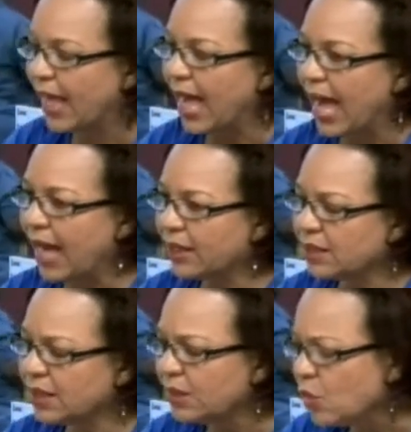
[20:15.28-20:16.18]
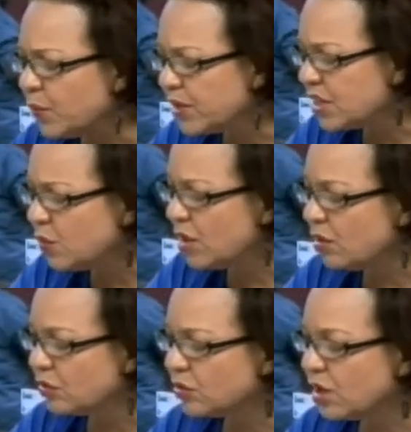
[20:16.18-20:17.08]
And in OPT, we
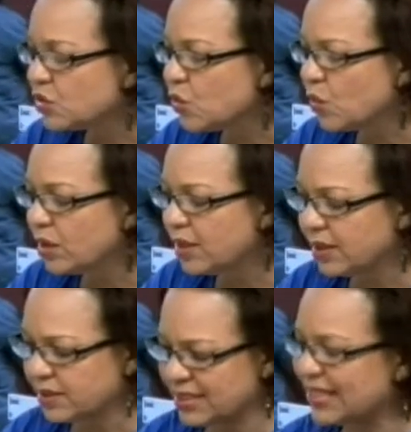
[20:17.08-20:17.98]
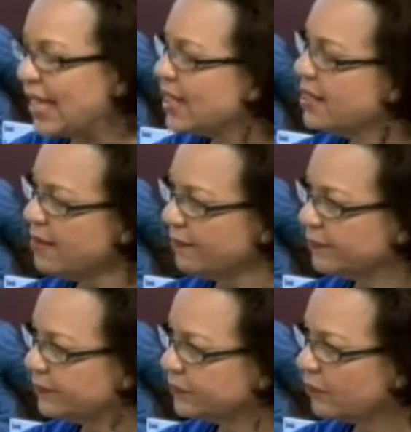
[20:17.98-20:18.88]
look not only at the psyche,
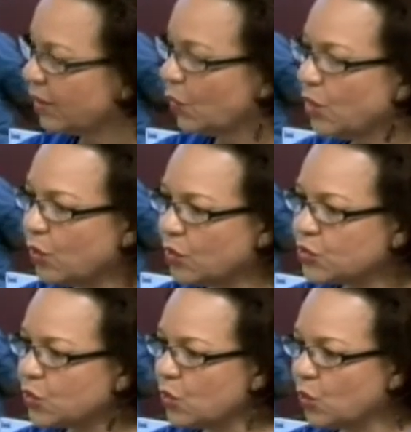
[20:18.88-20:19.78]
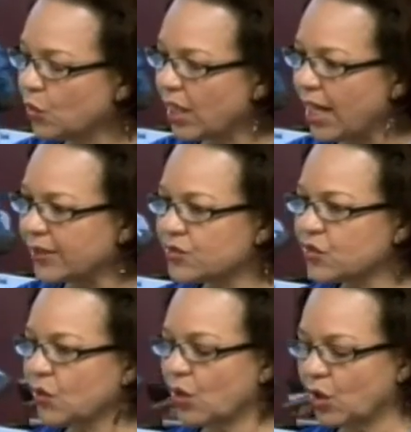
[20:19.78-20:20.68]
we also look at
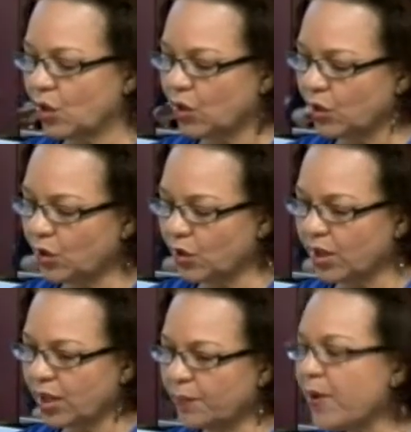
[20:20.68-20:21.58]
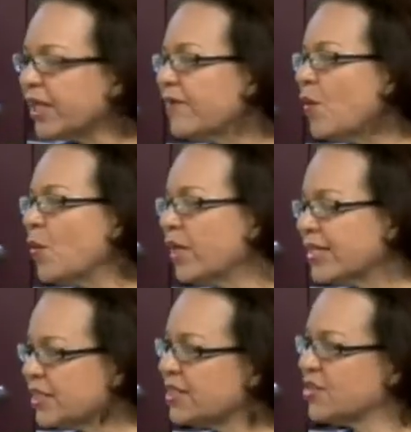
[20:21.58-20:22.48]
part of our work is
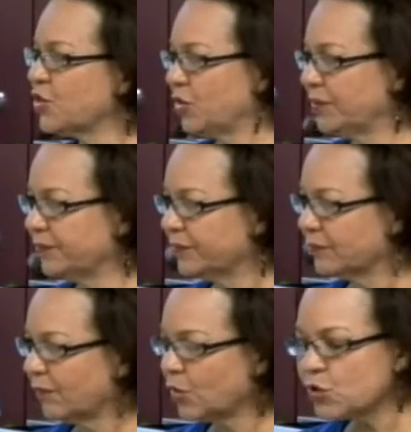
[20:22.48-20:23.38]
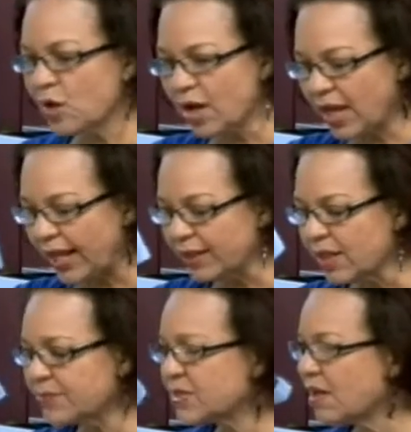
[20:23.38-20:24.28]
to discern. So a client
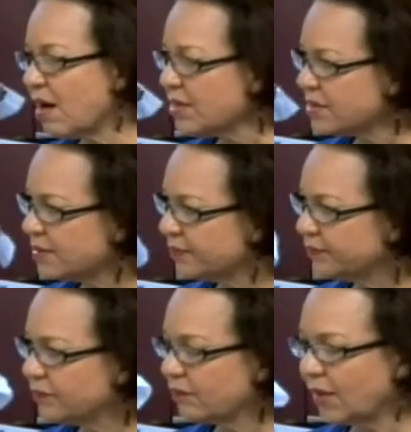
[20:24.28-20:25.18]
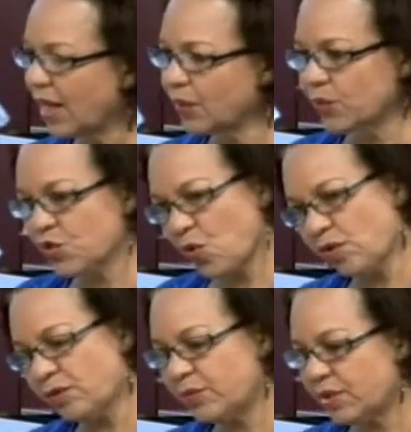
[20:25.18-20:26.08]
comes to us and we talk
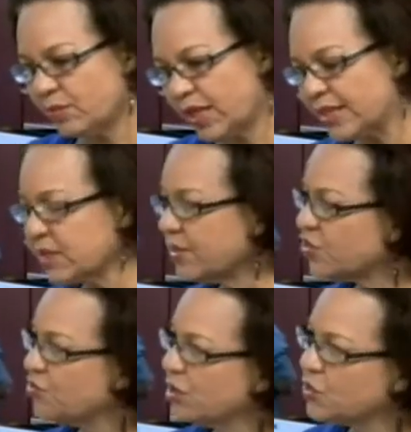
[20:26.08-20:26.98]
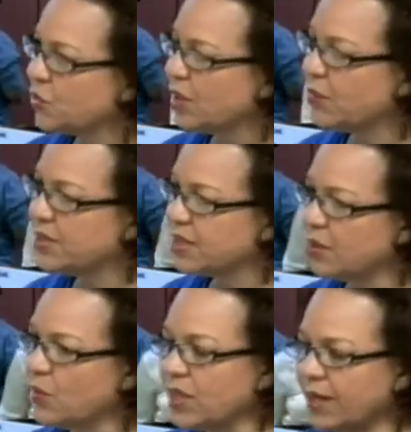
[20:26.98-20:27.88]
and we get some history and so on and we say,
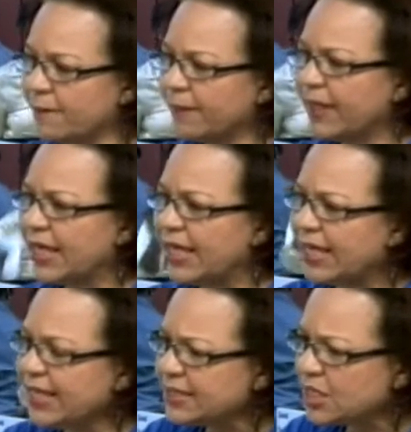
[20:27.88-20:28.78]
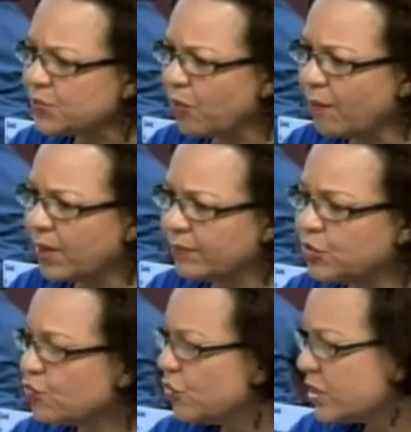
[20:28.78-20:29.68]
okay, is this problem
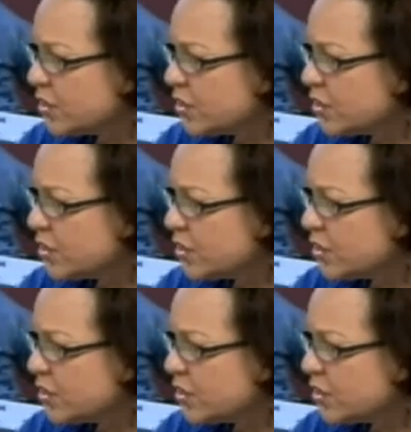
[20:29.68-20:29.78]
neurosis or